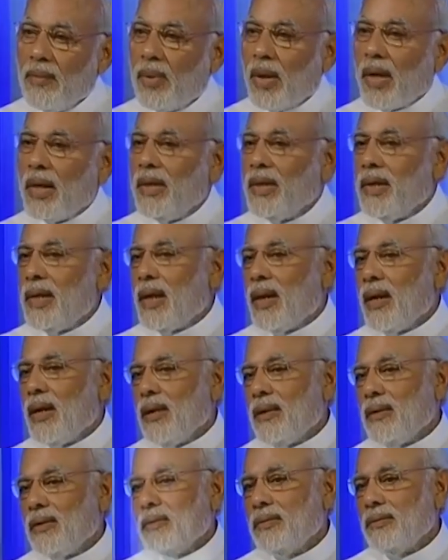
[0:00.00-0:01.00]
For
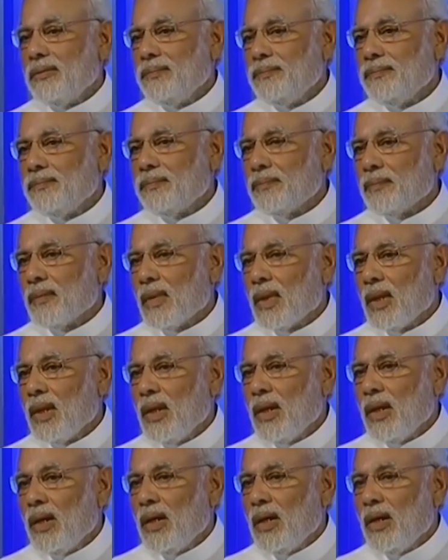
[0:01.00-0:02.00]
India,
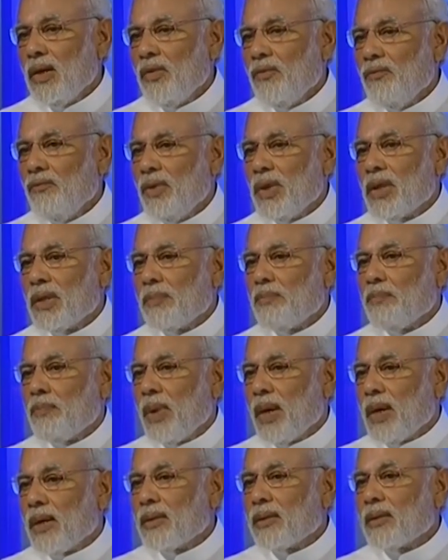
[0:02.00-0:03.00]
with the
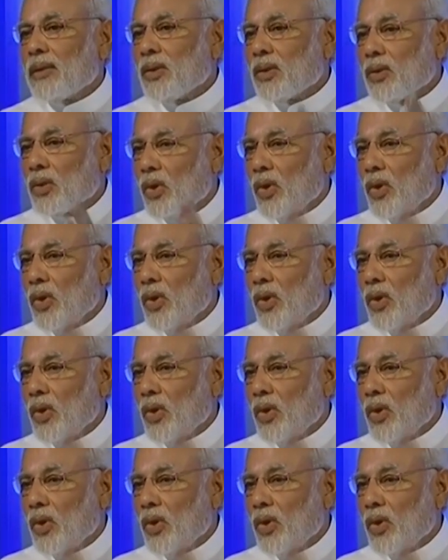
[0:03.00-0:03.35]
birth